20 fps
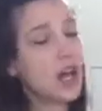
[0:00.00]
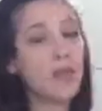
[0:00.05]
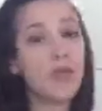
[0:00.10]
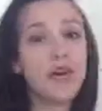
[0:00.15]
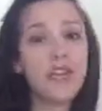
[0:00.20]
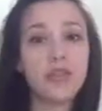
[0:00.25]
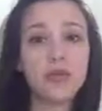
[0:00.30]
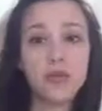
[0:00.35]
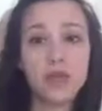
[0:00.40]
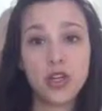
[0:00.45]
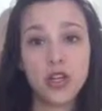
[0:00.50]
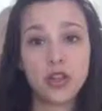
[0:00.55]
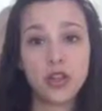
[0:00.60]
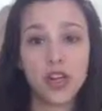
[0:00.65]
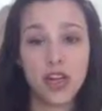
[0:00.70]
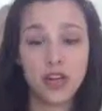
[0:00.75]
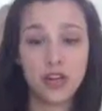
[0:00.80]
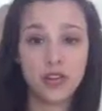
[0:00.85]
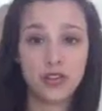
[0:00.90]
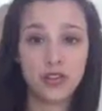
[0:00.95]
I bought the
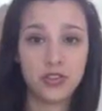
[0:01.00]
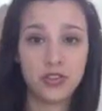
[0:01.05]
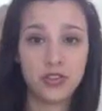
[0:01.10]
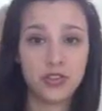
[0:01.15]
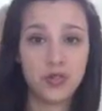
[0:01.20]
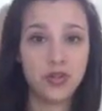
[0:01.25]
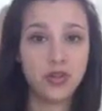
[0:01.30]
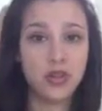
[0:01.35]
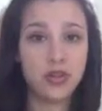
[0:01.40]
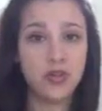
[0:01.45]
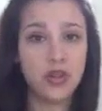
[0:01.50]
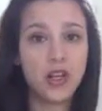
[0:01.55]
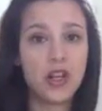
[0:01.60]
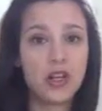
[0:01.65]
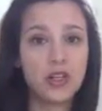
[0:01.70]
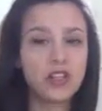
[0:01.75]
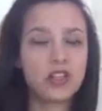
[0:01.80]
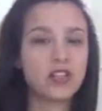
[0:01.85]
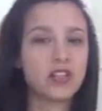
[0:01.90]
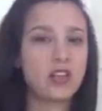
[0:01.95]
mirror hangers and screwed them in
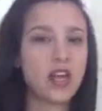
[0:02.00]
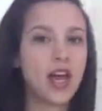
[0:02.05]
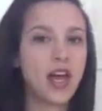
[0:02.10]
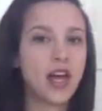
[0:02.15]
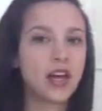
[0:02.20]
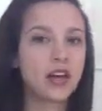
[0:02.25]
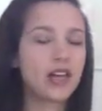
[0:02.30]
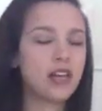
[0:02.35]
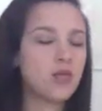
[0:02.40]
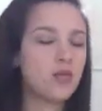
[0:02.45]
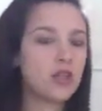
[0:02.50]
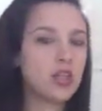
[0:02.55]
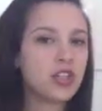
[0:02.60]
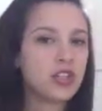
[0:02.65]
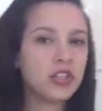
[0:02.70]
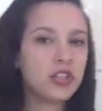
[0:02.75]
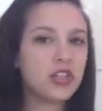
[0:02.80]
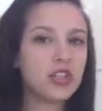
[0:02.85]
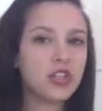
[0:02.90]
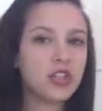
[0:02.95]
on each side.
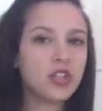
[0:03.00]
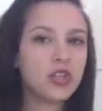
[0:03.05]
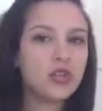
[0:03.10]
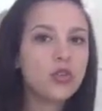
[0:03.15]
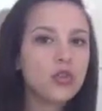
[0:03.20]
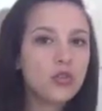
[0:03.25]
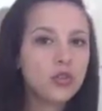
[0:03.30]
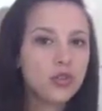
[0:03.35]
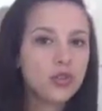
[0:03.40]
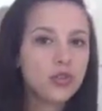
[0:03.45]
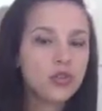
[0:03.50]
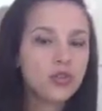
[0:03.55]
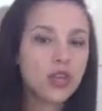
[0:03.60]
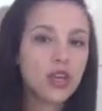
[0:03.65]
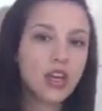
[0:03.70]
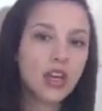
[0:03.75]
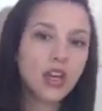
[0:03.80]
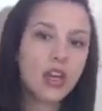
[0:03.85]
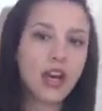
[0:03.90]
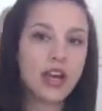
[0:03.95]
Make sure to
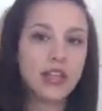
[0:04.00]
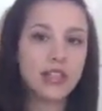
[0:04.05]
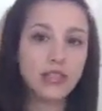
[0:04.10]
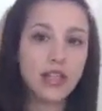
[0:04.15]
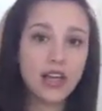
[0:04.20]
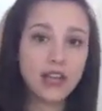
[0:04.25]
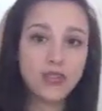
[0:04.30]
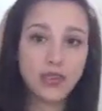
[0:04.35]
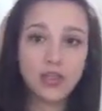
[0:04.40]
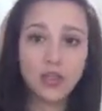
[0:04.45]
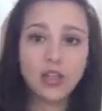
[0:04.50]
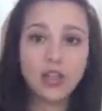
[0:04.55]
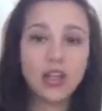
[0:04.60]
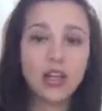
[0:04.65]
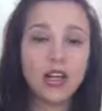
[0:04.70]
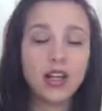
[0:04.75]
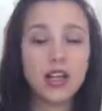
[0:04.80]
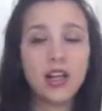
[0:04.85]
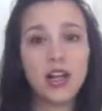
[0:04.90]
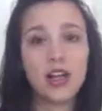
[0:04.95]
use a
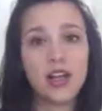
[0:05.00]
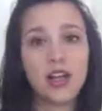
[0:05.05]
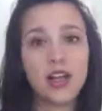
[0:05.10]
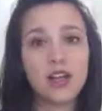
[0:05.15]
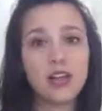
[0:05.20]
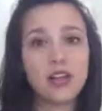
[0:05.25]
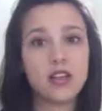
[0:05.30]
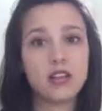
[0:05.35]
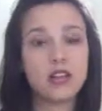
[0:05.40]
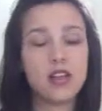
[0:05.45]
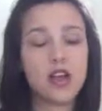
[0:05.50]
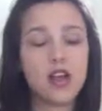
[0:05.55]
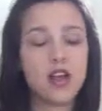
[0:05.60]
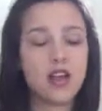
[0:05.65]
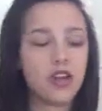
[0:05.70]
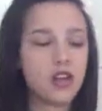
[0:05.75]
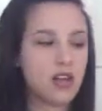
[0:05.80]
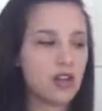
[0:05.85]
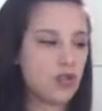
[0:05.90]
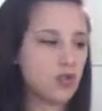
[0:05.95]
level and
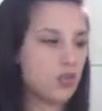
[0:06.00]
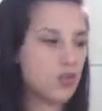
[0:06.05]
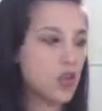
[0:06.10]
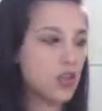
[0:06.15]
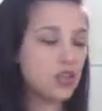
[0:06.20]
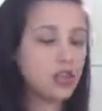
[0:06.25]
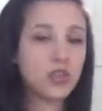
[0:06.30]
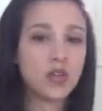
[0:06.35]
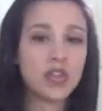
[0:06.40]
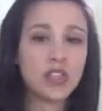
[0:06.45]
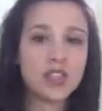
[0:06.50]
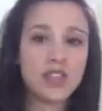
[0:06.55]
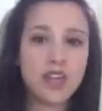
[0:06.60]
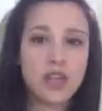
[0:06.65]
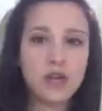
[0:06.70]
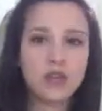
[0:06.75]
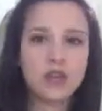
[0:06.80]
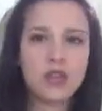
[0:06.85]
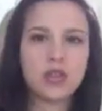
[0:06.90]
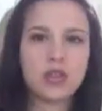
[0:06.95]
a measuring
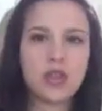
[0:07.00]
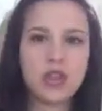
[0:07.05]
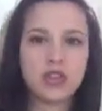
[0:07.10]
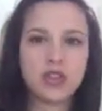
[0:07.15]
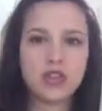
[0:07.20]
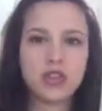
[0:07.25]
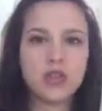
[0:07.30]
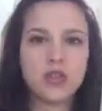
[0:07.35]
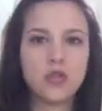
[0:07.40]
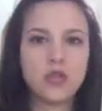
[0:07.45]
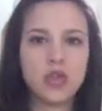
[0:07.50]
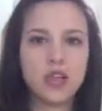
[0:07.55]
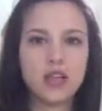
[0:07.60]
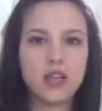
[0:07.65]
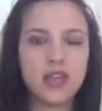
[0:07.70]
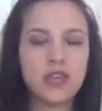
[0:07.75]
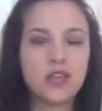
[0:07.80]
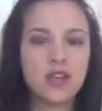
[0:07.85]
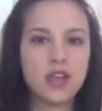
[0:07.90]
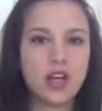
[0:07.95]
tape to make sure you get
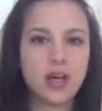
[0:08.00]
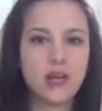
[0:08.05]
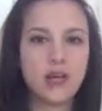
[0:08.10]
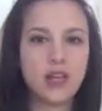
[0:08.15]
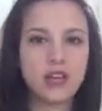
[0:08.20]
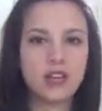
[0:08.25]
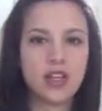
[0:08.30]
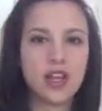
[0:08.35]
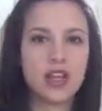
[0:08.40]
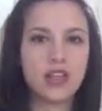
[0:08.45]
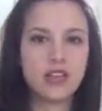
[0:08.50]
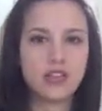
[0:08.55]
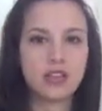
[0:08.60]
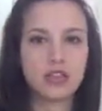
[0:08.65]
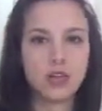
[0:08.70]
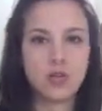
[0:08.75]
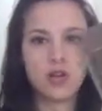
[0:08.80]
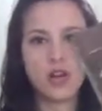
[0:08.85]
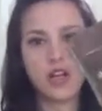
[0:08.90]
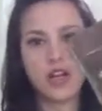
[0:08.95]
it even on both sides.
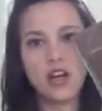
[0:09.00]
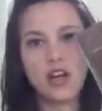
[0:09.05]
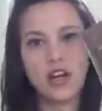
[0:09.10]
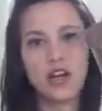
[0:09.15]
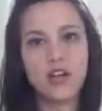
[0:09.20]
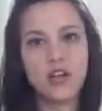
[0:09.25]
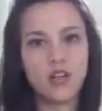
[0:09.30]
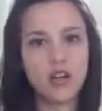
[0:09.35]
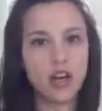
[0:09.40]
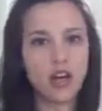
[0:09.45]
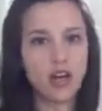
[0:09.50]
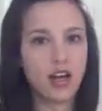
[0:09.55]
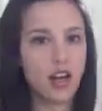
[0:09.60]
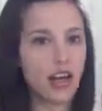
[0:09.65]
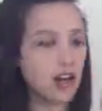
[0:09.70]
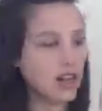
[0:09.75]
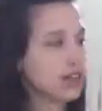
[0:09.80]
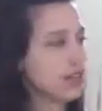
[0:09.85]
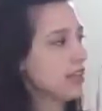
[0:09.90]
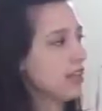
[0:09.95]
You don't want it hung all
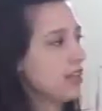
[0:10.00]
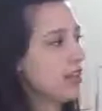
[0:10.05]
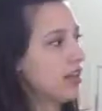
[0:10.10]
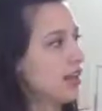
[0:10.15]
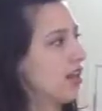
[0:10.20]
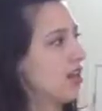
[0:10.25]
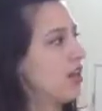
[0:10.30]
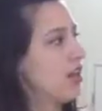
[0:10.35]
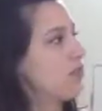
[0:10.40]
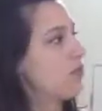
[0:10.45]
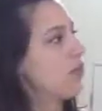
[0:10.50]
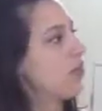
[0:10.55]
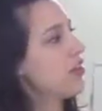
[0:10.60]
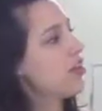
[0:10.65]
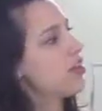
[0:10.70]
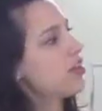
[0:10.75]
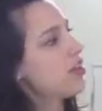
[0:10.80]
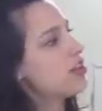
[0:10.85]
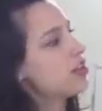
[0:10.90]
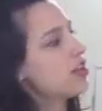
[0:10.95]
cockeyed. And
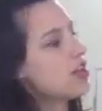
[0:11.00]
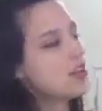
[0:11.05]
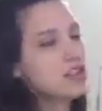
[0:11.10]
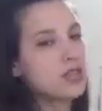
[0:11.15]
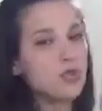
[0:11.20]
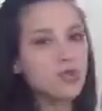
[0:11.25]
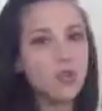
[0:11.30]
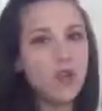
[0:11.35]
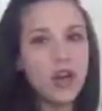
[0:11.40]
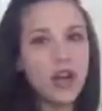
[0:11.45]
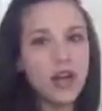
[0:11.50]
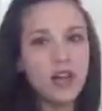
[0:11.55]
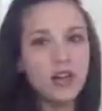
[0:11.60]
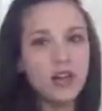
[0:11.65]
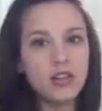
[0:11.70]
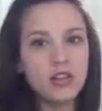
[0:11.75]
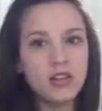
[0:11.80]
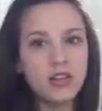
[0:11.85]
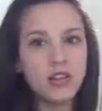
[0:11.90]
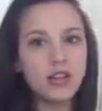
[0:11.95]
then I just got some
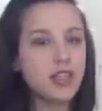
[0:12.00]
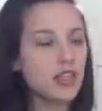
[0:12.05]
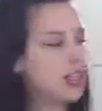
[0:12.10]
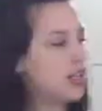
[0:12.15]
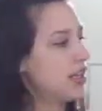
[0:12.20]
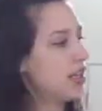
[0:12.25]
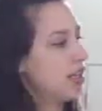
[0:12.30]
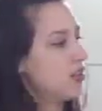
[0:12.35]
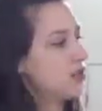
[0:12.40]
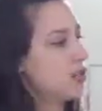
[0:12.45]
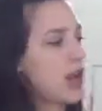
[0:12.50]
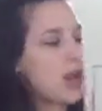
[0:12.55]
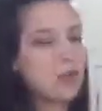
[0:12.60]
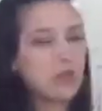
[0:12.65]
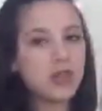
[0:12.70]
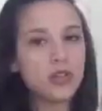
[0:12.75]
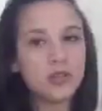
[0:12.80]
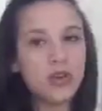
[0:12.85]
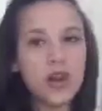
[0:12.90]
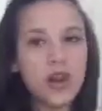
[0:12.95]
wire and
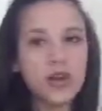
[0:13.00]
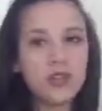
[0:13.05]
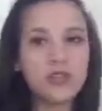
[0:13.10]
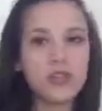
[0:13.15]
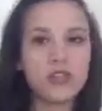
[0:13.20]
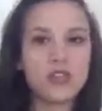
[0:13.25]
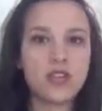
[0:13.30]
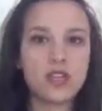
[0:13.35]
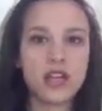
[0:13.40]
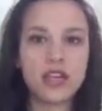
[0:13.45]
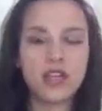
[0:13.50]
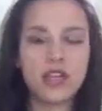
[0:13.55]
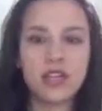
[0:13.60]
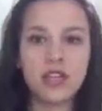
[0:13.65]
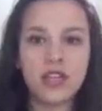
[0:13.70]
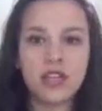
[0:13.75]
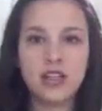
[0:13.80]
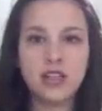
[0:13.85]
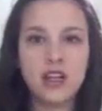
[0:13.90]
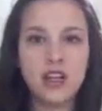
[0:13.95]
wrapped it around so that I
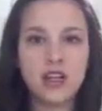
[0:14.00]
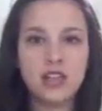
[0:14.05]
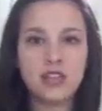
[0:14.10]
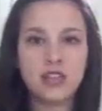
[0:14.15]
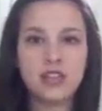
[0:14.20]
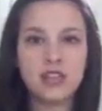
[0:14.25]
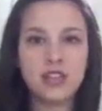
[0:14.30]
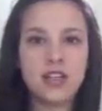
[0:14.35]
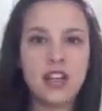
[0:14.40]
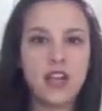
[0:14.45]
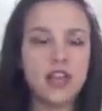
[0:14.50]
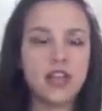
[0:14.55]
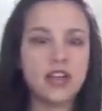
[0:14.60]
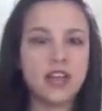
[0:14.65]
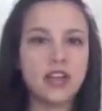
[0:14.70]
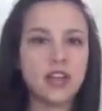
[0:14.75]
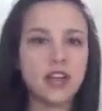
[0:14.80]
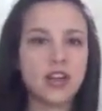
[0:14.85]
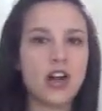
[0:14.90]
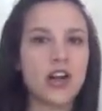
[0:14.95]
can get a nice
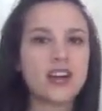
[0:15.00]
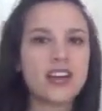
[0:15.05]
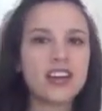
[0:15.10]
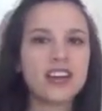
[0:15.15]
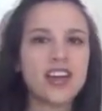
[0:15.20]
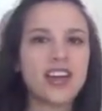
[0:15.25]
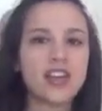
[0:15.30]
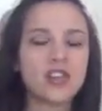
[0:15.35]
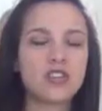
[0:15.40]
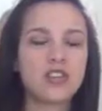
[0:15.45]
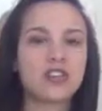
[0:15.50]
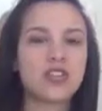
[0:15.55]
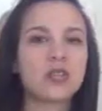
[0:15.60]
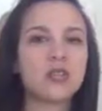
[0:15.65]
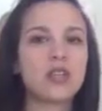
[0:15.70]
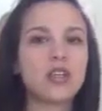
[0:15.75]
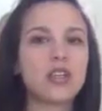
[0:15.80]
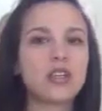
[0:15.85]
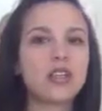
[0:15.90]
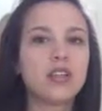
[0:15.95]
hang here. I did that just
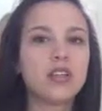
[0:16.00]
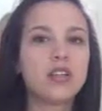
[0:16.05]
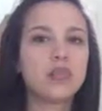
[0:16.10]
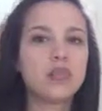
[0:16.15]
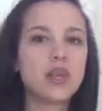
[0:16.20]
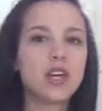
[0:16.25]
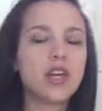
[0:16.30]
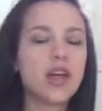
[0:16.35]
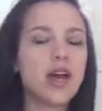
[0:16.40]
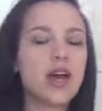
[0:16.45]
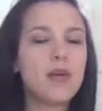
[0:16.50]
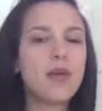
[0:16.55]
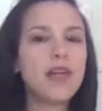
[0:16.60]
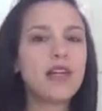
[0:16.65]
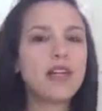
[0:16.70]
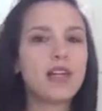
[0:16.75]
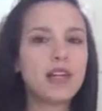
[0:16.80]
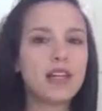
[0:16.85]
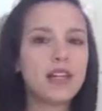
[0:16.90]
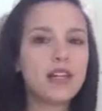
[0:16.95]
to be a little bit,
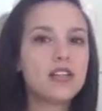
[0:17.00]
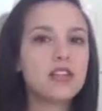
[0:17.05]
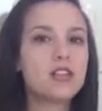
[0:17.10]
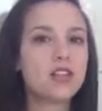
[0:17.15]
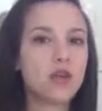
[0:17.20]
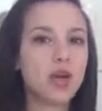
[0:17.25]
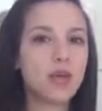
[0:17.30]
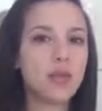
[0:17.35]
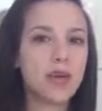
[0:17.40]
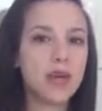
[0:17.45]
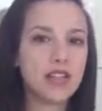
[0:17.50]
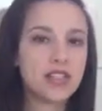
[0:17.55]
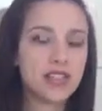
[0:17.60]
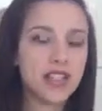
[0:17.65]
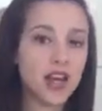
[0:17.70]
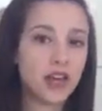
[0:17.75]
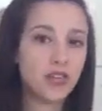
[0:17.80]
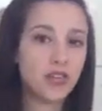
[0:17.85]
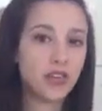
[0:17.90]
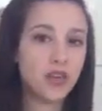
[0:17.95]
making it easier on
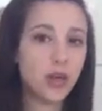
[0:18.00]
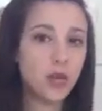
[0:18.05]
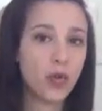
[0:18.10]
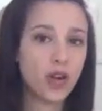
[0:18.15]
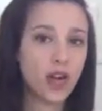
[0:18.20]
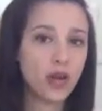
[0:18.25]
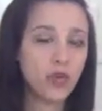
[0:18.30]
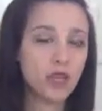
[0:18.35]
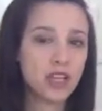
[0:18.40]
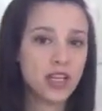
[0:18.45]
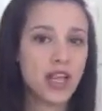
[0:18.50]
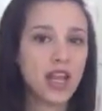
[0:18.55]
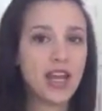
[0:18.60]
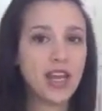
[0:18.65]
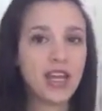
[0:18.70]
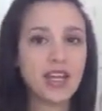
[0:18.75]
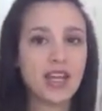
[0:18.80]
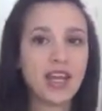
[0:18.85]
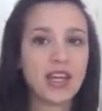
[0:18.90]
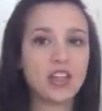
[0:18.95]
myself so that when I went to
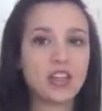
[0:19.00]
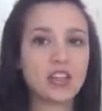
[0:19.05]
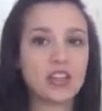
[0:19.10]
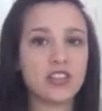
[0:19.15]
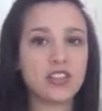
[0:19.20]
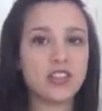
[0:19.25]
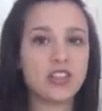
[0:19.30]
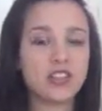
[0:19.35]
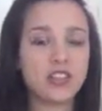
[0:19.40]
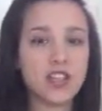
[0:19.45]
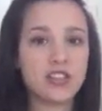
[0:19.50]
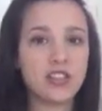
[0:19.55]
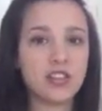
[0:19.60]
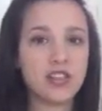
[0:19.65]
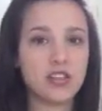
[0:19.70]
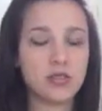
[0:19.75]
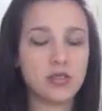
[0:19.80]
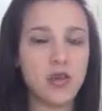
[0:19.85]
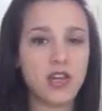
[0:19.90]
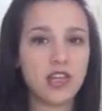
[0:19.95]
hang it I could just adjust
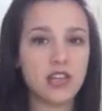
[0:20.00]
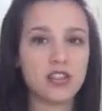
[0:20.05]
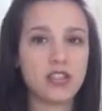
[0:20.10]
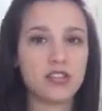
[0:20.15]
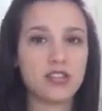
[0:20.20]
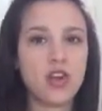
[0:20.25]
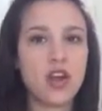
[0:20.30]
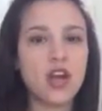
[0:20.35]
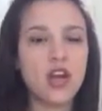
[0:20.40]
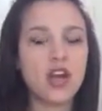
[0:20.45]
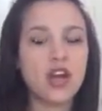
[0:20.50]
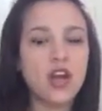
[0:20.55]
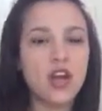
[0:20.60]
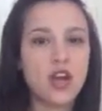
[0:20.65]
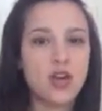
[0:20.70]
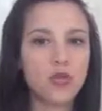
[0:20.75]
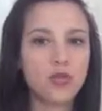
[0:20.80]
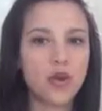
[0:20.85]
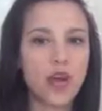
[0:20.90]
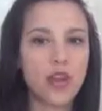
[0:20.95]
it to make it straight
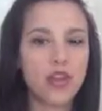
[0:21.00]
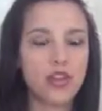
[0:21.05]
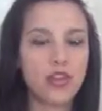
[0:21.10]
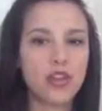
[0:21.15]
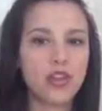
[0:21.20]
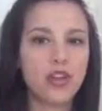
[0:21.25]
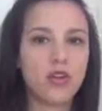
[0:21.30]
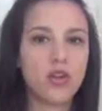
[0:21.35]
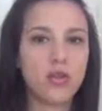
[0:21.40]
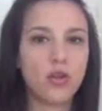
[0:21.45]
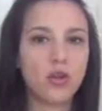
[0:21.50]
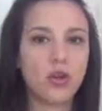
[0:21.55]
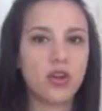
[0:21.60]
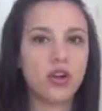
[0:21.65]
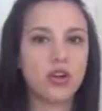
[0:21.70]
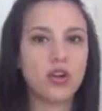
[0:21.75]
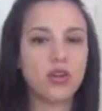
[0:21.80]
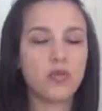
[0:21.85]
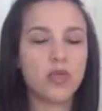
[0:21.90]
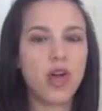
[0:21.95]
rather than
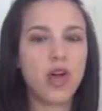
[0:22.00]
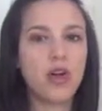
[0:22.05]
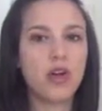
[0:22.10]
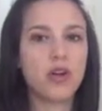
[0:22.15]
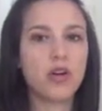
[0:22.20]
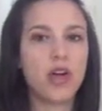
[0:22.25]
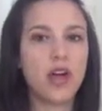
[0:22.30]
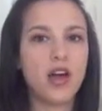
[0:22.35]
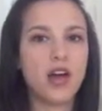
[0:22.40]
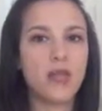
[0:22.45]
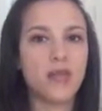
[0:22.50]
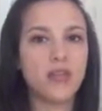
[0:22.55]
worry about